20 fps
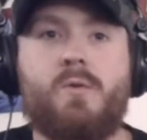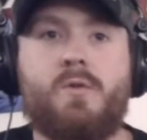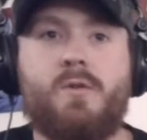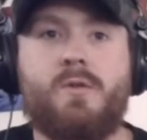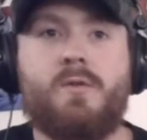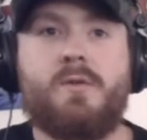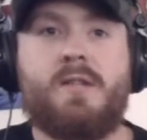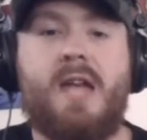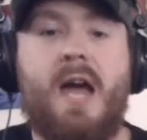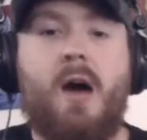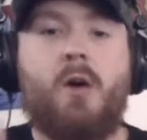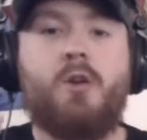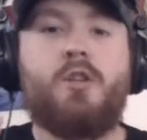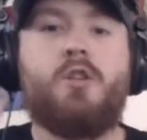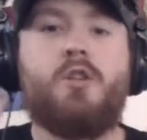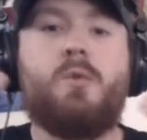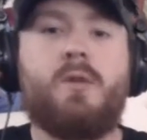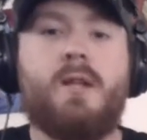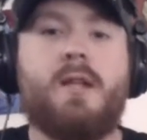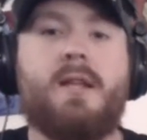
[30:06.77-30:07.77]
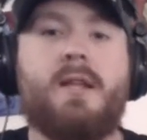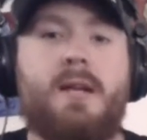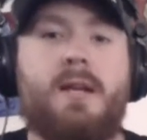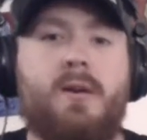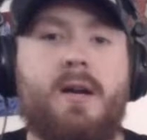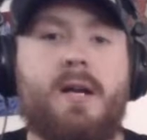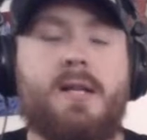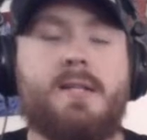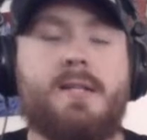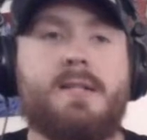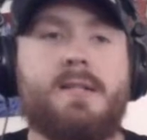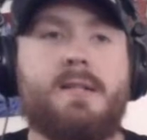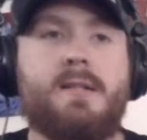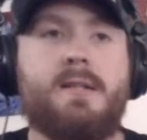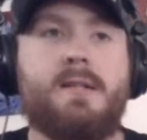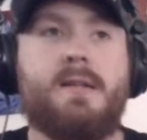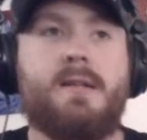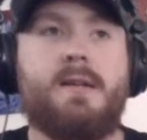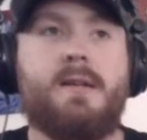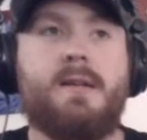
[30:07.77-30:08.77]
tell you the lyrics,
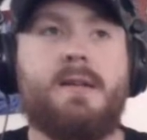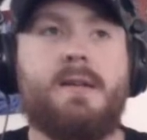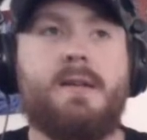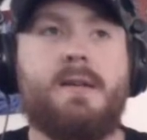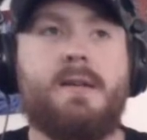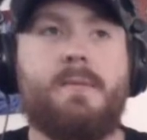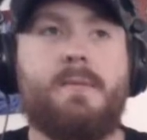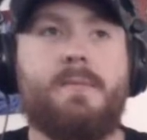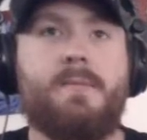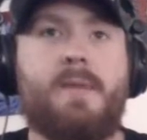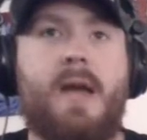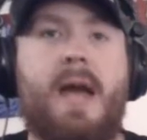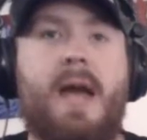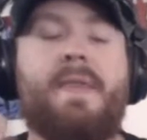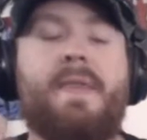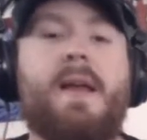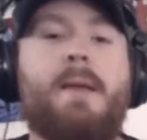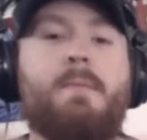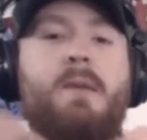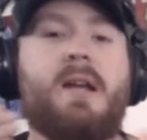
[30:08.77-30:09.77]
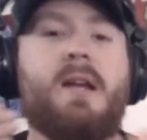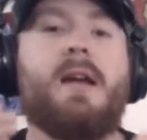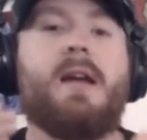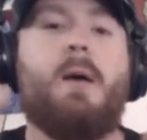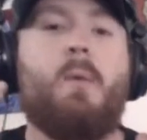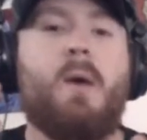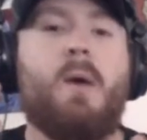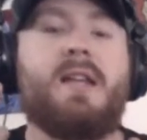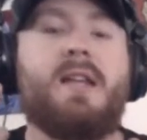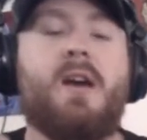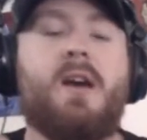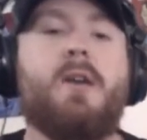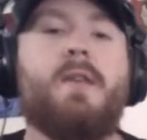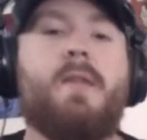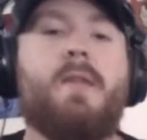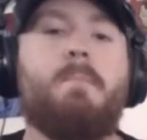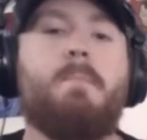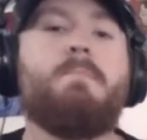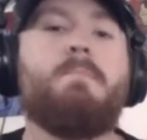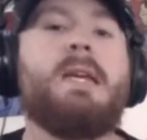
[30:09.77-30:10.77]
and then I want to tell you
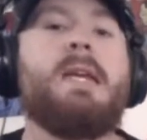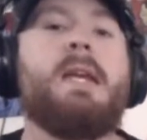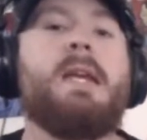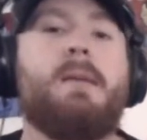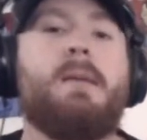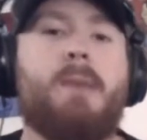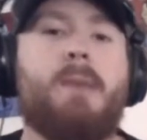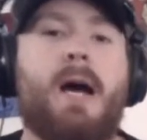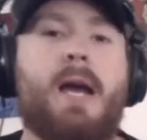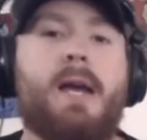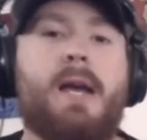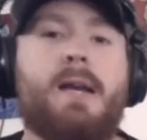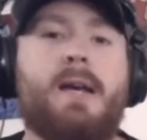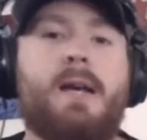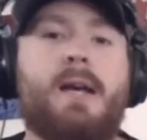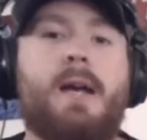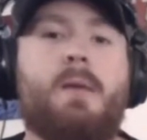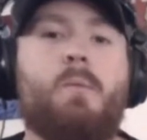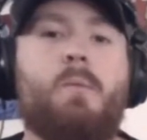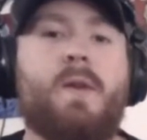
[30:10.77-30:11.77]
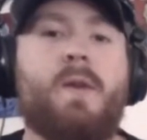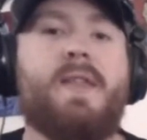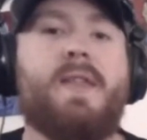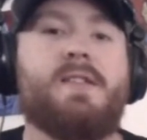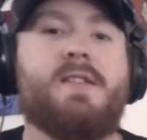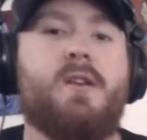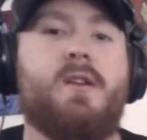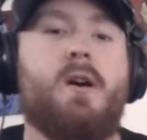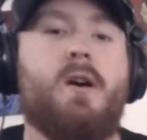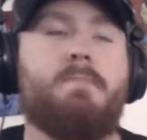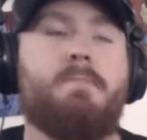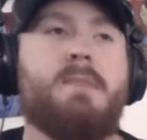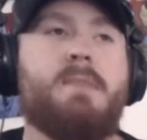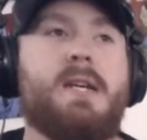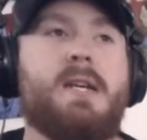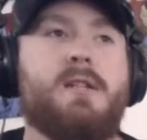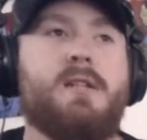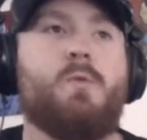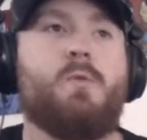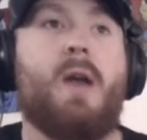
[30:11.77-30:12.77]
the meaning behind it and what this song
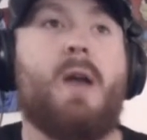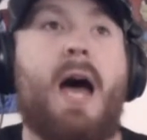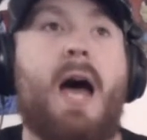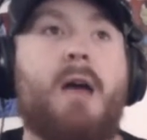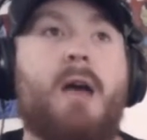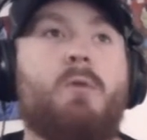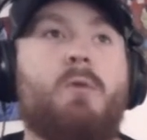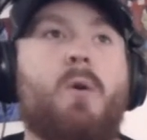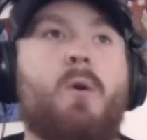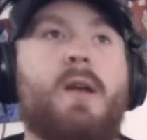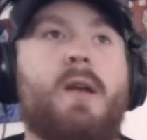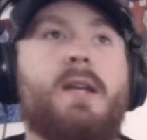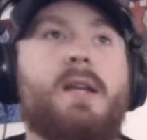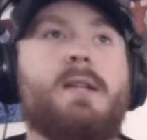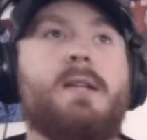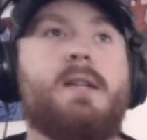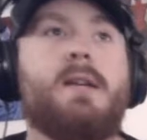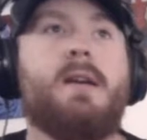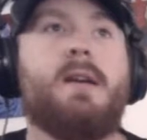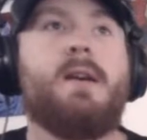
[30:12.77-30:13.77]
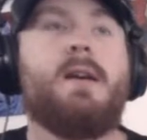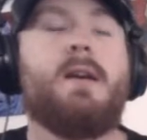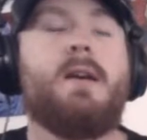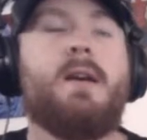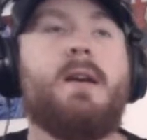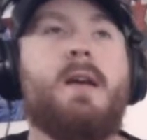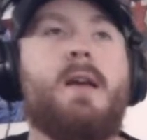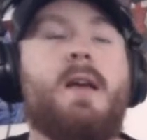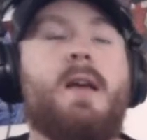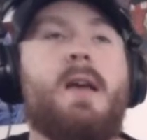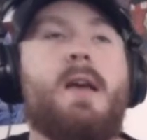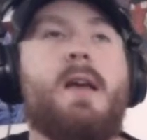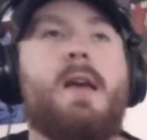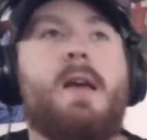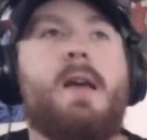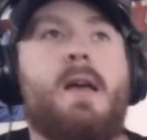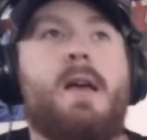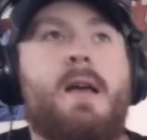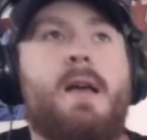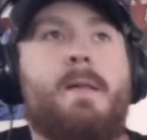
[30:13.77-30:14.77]
means when I wrote it.
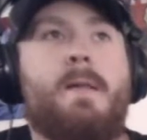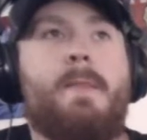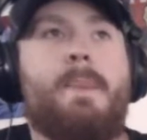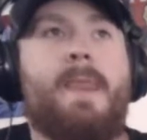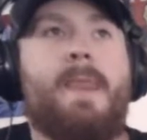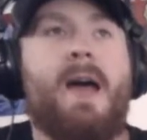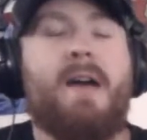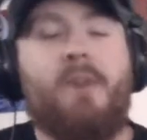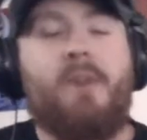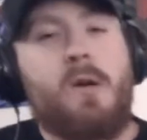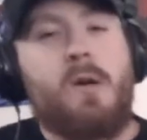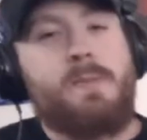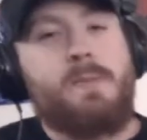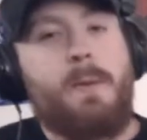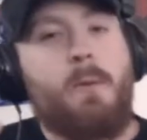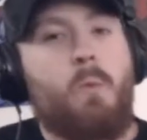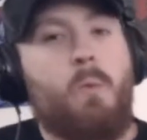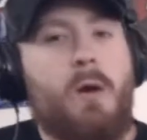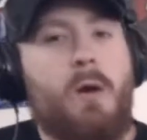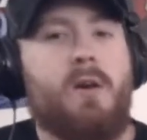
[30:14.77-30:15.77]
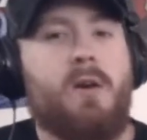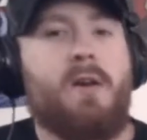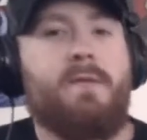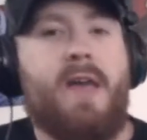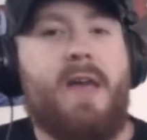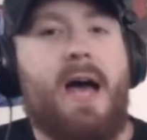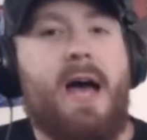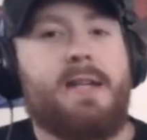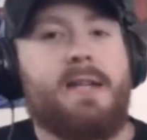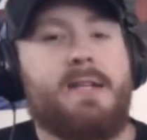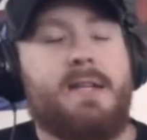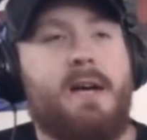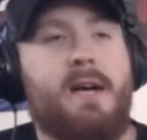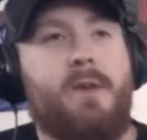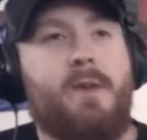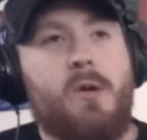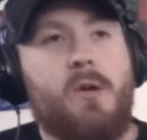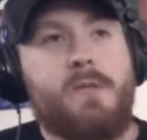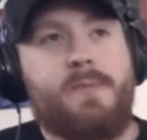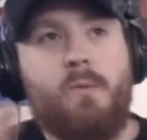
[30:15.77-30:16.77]
I've always been weary of that. I've
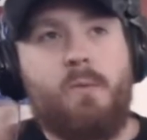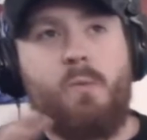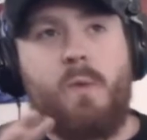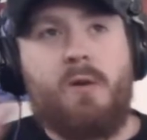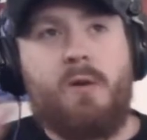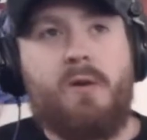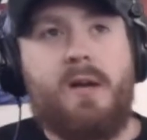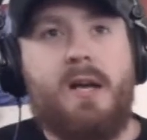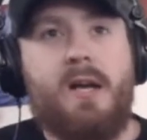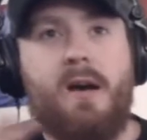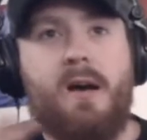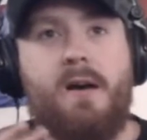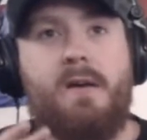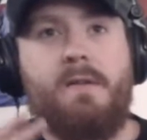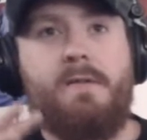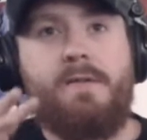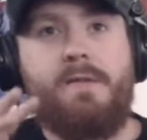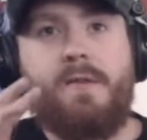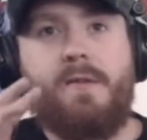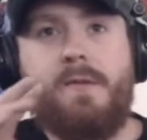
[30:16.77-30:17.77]
always been weary of